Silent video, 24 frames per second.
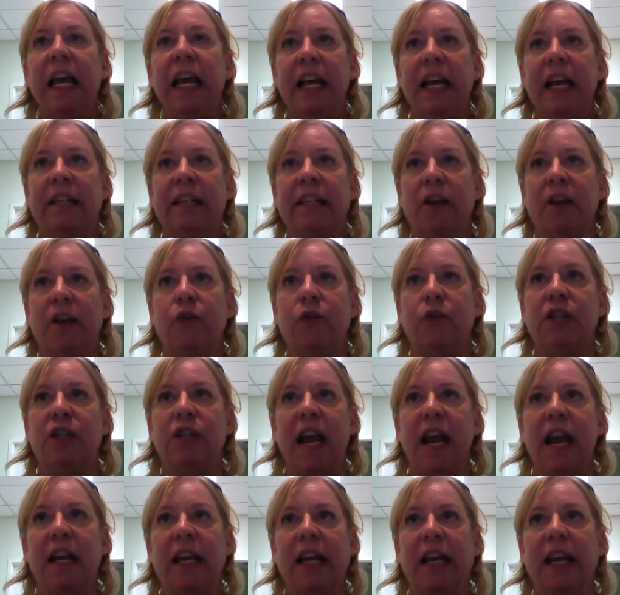is
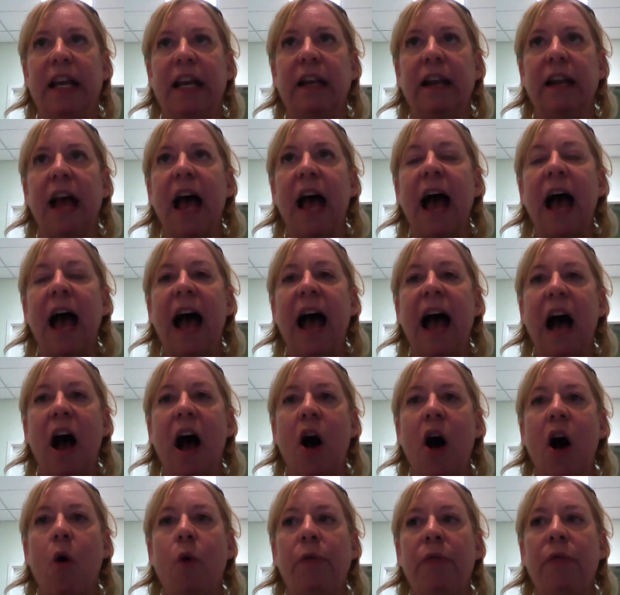understanding
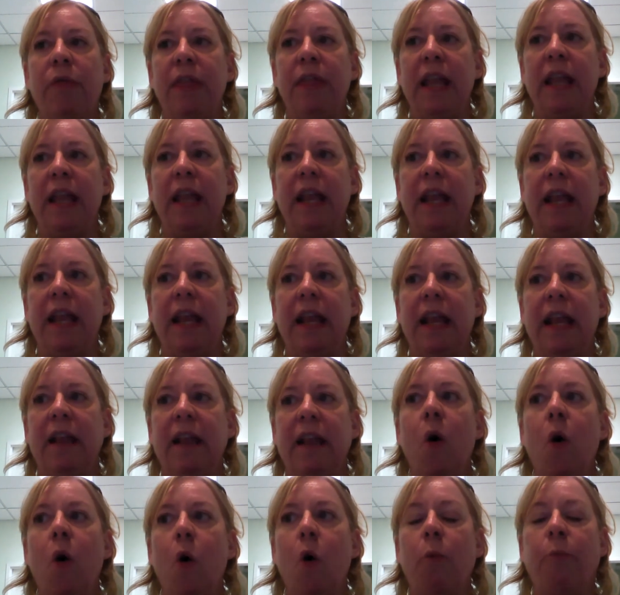how the
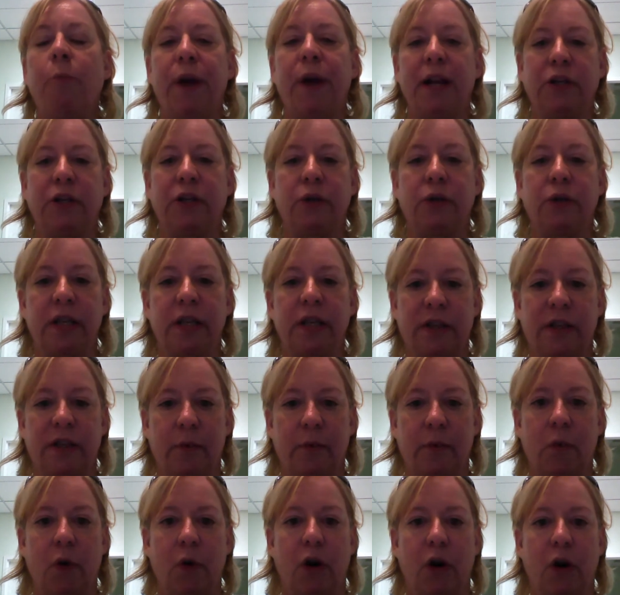whole pressure
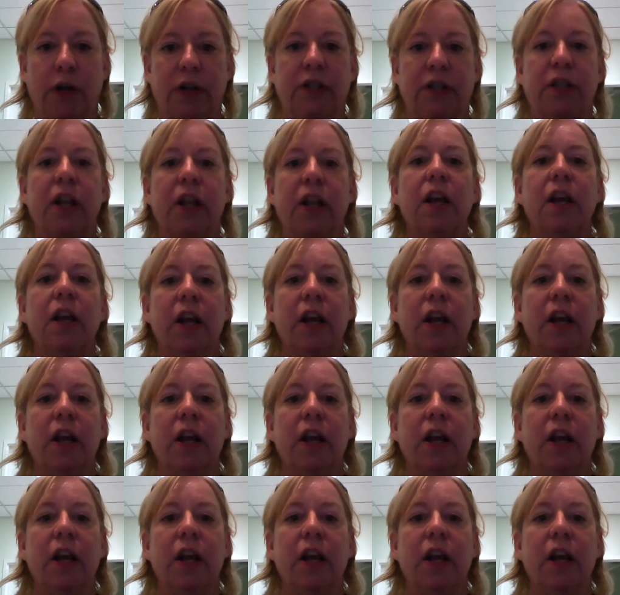system works,